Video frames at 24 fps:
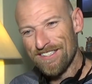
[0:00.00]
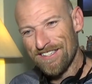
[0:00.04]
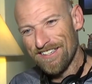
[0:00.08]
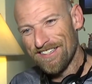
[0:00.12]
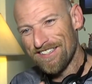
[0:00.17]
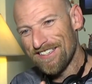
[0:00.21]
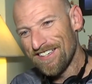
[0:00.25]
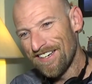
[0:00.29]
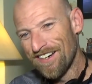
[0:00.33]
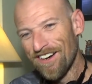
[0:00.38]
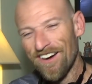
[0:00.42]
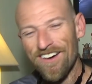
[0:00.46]

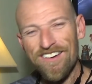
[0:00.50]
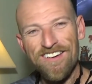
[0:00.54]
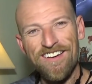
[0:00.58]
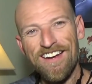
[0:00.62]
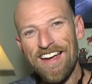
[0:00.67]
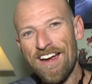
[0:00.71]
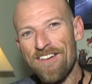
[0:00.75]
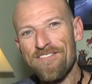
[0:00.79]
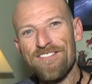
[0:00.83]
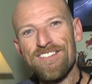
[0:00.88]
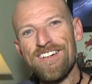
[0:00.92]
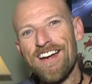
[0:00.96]
the you know
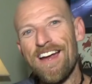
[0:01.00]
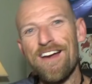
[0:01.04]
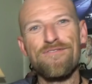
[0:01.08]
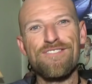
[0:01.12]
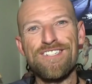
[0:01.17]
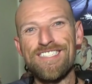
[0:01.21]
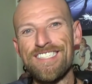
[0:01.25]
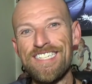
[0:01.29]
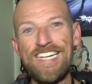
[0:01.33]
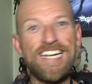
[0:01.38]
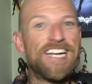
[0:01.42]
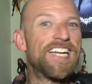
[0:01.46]
every
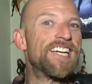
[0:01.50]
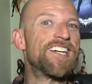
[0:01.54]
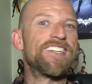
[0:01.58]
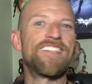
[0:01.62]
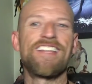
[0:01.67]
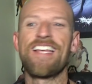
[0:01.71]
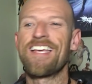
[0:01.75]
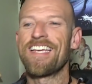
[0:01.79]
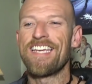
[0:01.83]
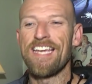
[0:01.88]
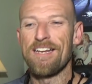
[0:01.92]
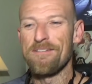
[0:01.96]
every year
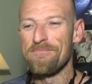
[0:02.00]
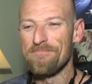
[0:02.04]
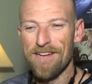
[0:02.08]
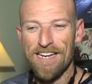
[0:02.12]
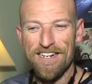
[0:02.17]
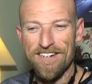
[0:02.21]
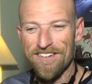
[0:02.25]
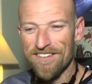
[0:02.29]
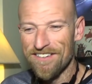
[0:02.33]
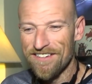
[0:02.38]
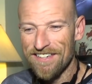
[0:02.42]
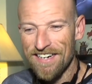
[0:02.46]
they're getting
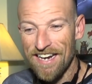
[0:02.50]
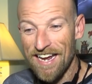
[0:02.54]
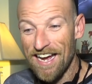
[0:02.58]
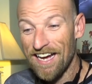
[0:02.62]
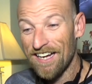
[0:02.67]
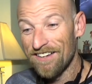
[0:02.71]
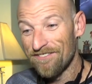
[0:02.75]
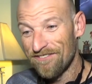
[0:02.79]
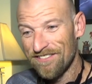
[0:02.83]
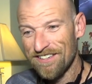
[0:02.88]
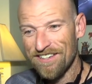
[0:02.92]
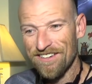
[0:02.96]
better, and
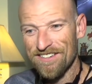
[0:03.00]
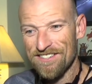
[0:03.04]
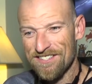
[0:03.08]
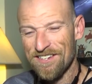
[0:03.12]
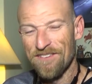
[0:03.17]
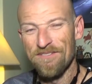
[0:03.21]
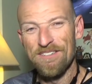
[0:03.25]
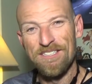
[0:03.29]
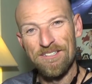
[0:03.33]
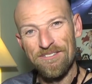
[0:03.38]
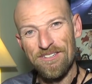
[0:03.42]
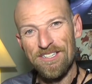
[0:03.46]
now we got
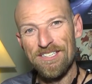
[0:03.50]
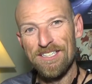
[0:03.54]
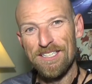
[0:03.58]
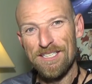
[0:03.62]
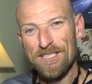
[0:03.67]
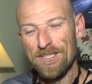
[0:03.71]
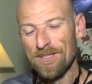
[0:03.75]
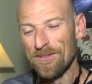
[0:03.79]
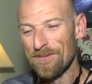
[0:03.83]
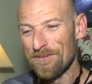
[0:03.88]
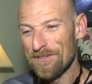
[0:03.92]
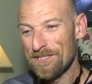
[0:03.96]
something really
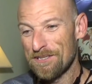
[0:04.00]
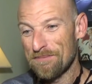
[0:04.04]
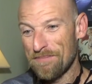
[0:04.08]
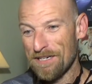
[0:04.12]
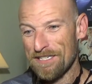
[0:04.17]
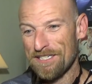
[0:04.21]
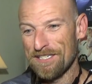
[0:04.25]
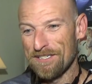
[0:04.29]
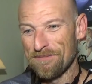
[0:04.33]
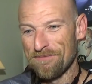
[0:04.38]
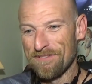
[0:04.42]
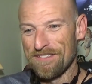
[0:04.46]
cool,
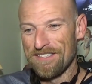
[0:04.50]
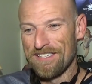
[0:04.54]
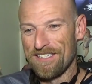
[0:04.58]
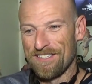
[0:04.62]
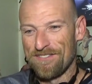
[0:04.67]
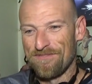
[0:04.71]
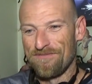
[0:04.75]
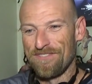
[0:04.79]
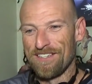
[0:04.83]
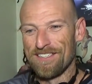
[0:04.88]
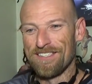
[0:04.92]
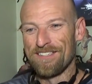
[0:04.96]
especially with
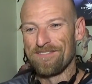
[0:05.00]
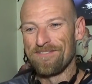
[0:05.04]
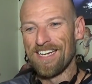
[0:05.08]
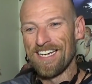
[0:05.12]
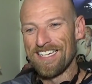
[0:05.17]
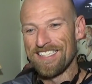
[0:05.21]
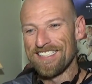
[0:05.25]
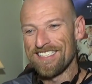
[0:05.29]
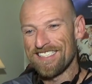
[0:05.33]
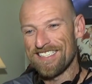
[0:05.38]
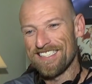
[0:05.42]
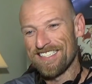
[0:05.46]
this villain,
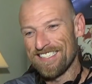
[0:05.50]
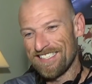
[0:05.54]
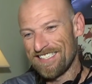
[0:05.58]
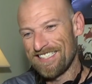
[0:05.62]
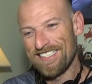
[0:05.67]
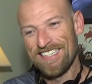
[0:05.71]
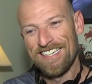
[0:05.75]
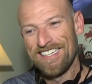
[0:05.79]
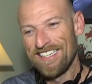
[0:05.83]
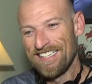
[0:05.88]
man. This is